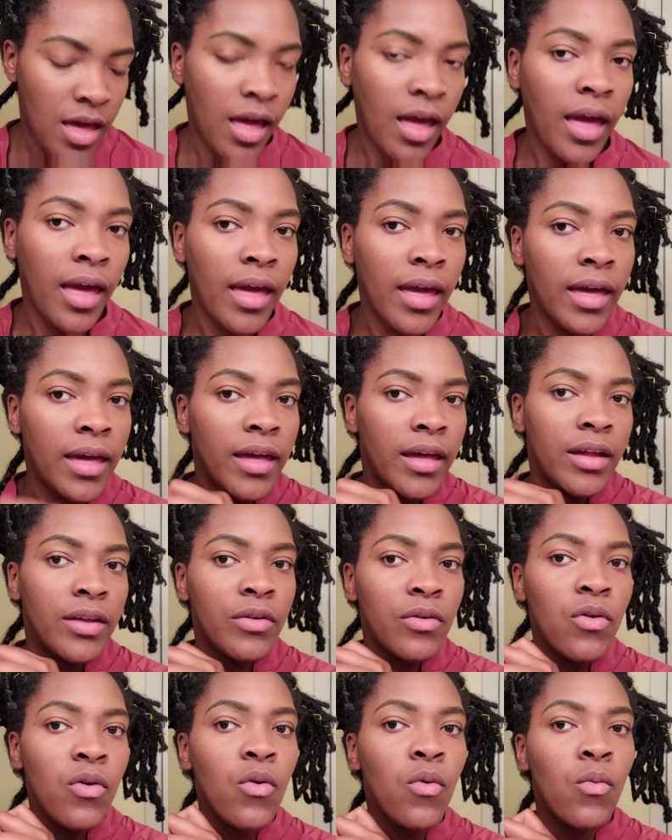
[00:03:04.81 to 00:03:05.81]
And
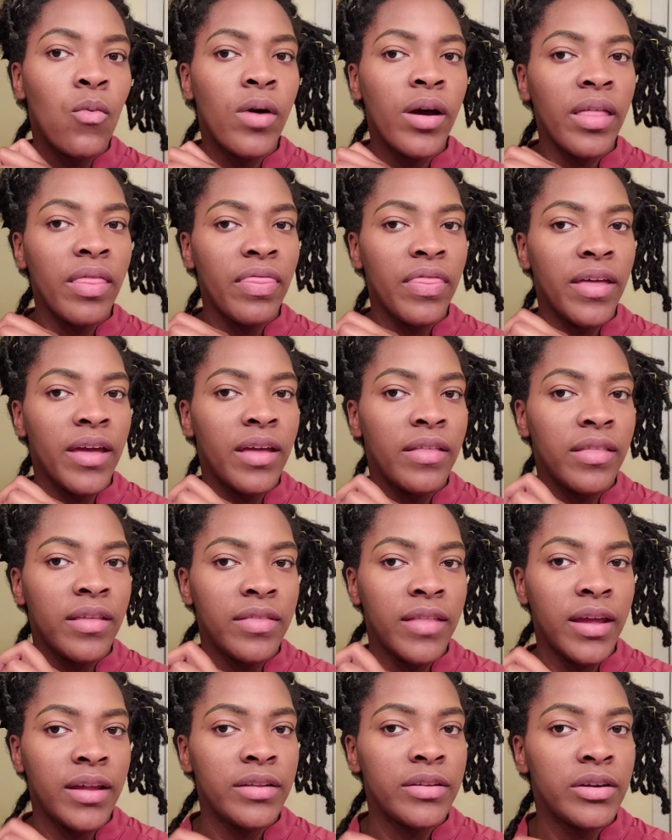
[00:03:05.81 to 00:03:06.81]
one thing that
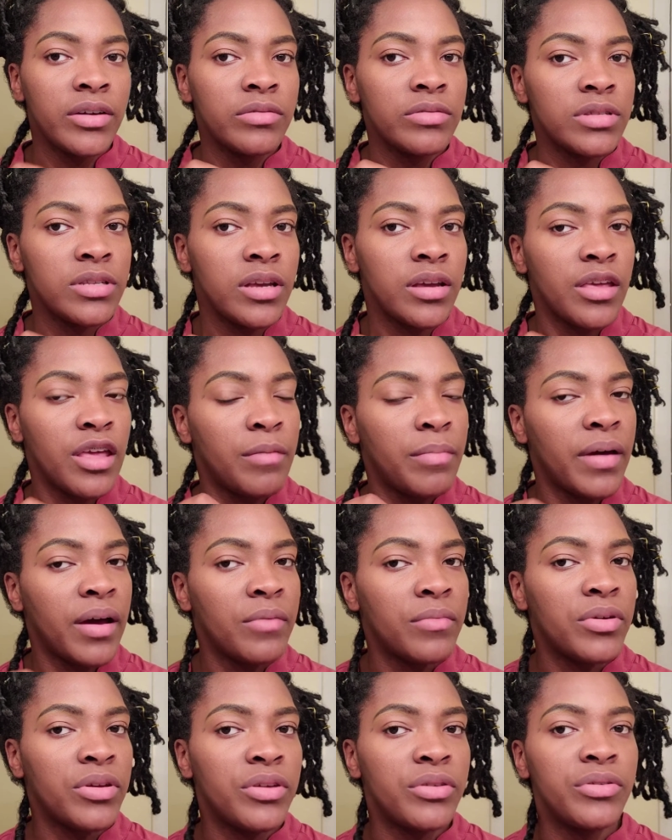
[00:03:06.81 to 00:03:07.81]
they don't tell you
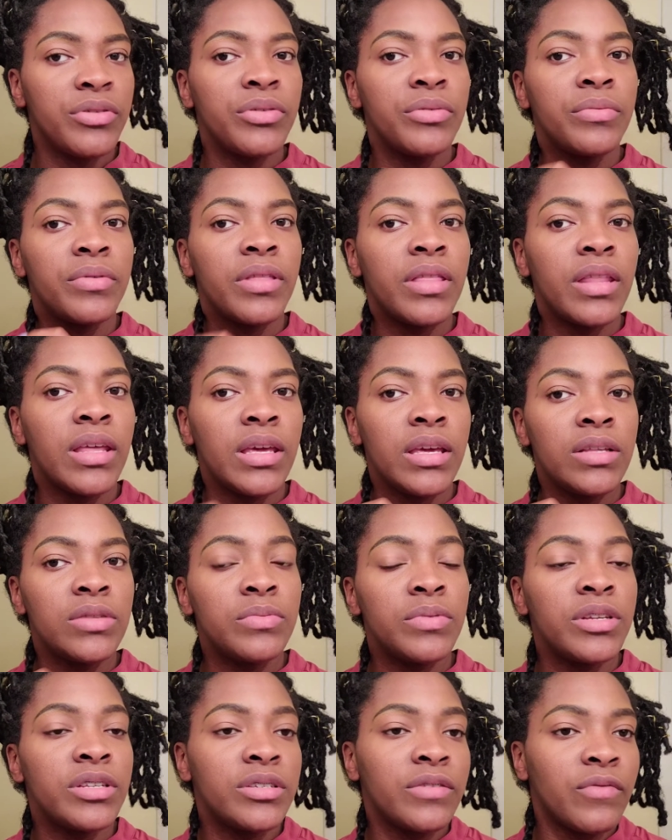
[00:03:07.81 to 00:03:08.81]
about when you're doing these,
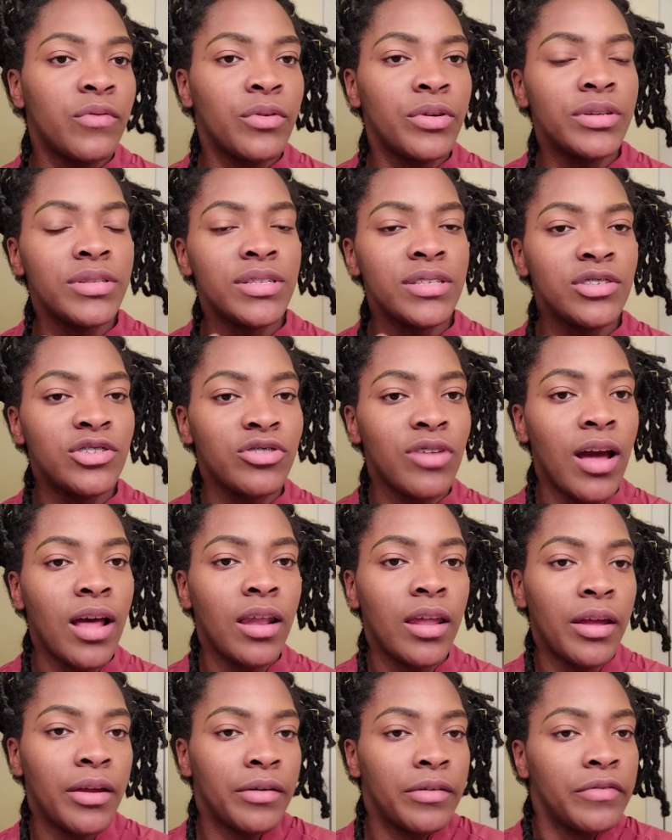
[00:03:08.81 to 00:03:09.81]
which of course is trial
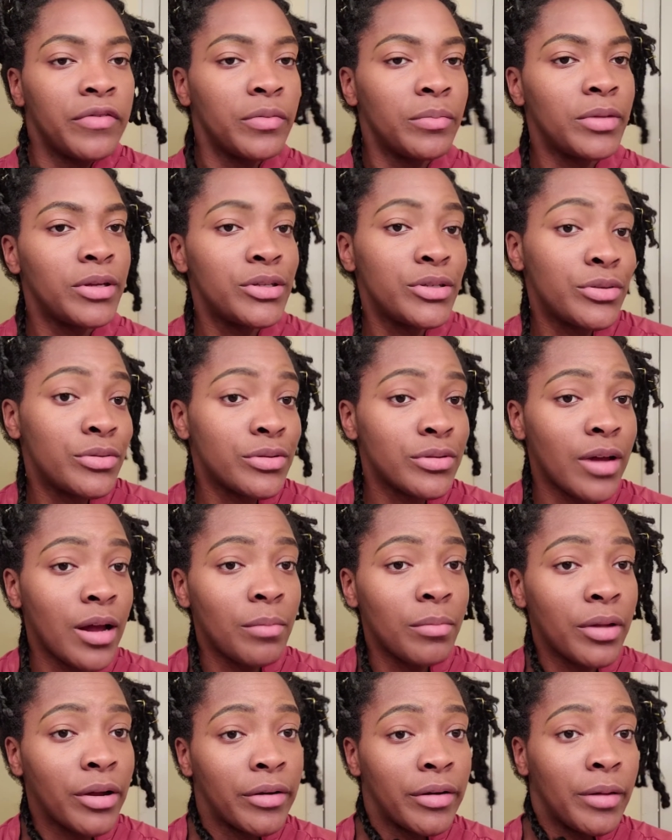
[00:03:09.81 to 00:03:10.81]
and error for me too, so
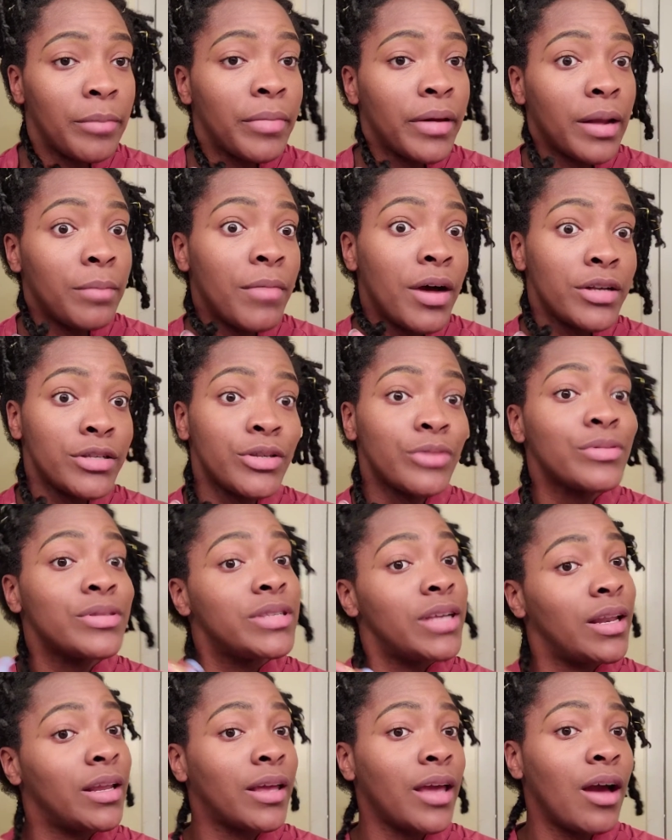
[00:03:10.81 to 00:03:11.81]
I'm learning, but I'm also
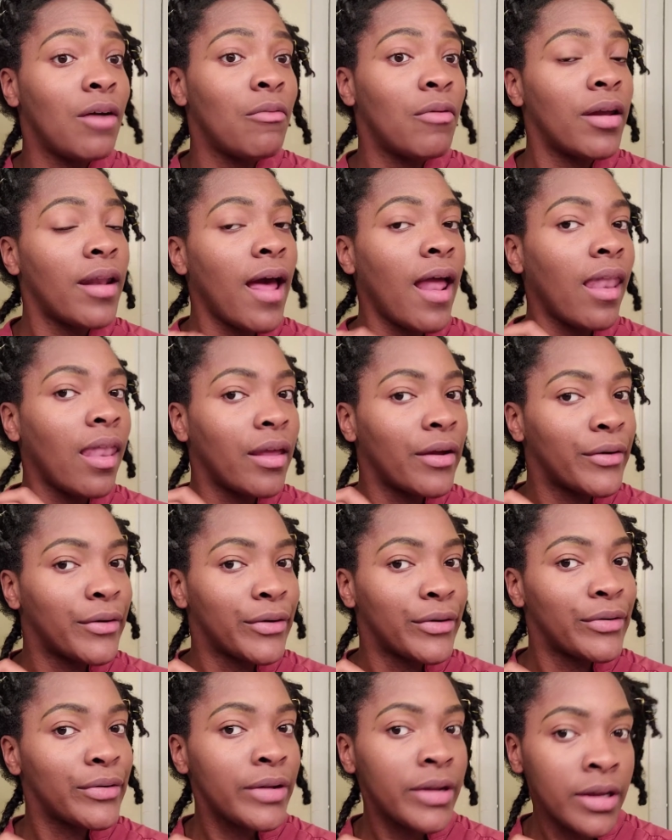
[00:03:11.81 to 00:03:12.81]
telling y'all what I
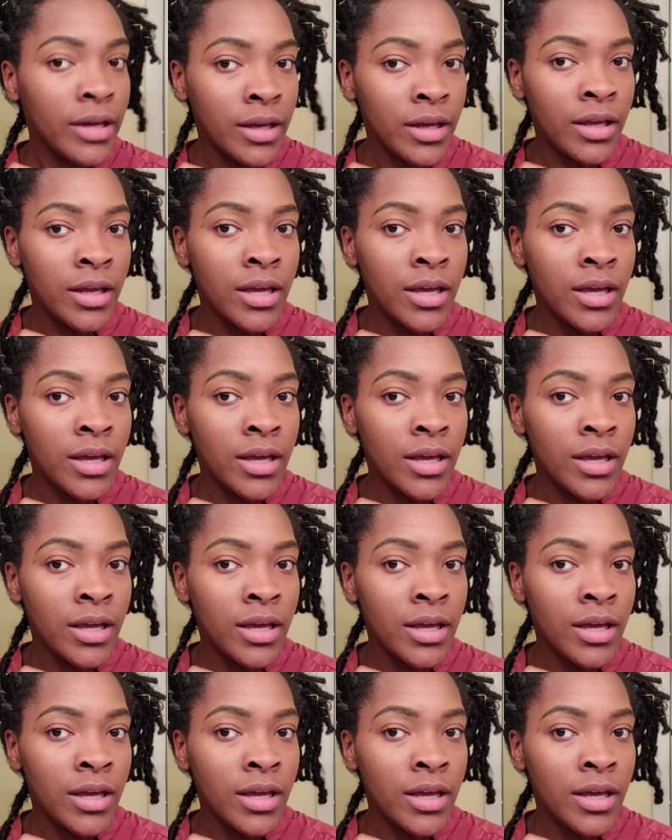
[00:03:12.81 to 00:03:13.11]
learned.